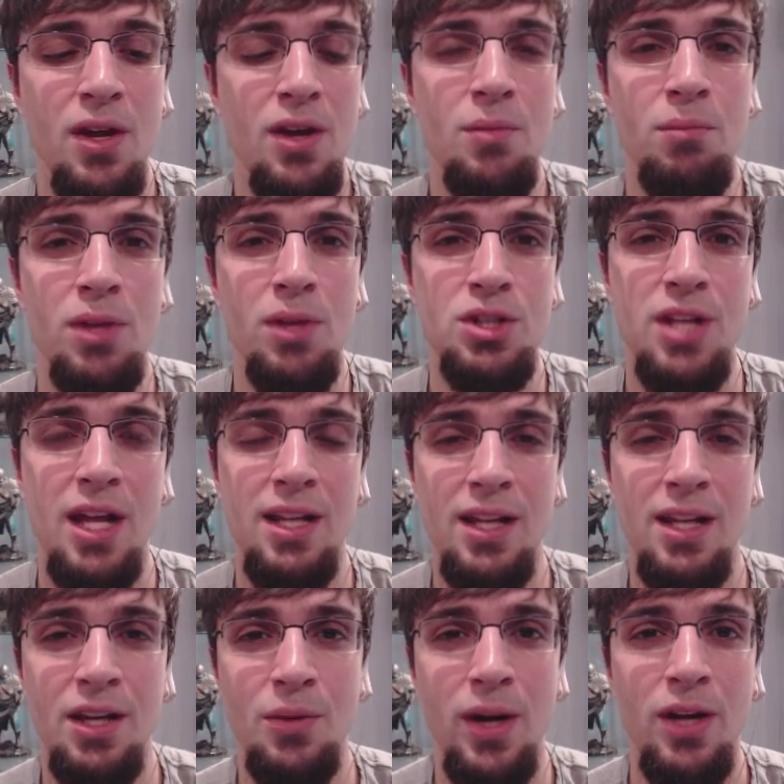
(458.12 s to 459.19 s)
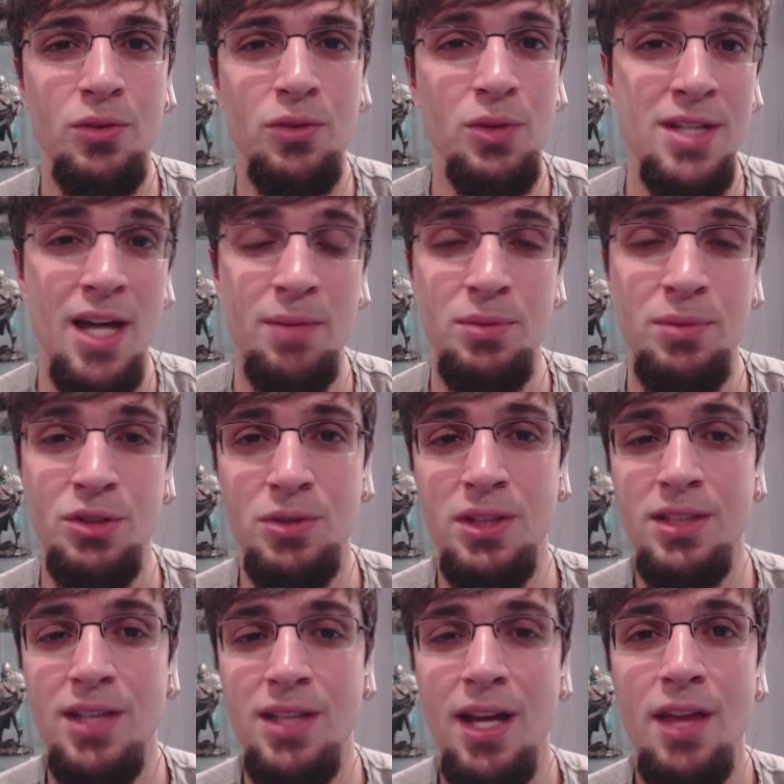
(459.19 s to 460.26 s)
much of that laying around with attack boost
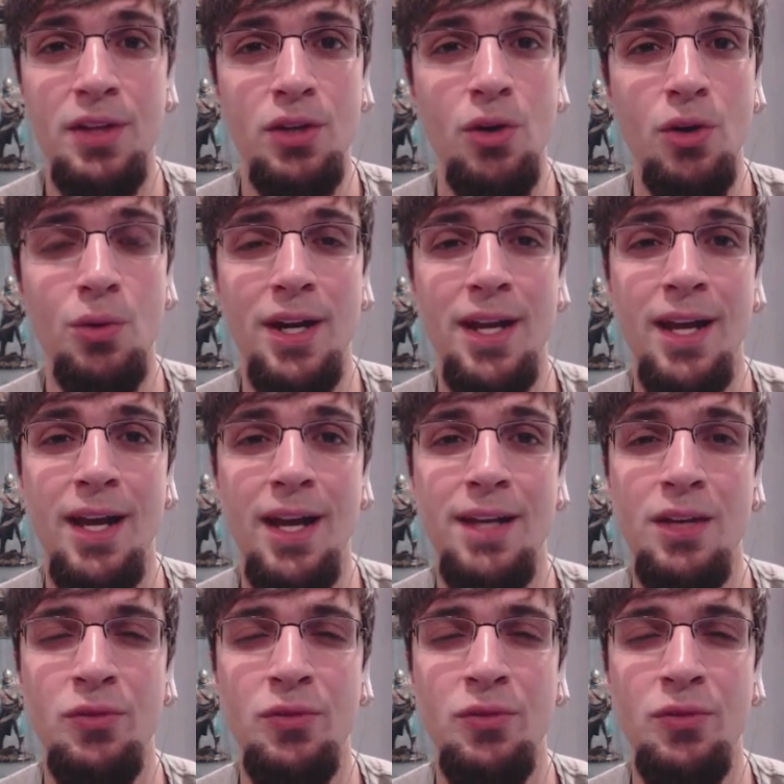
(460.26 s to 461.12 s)
3s, then go right ahead.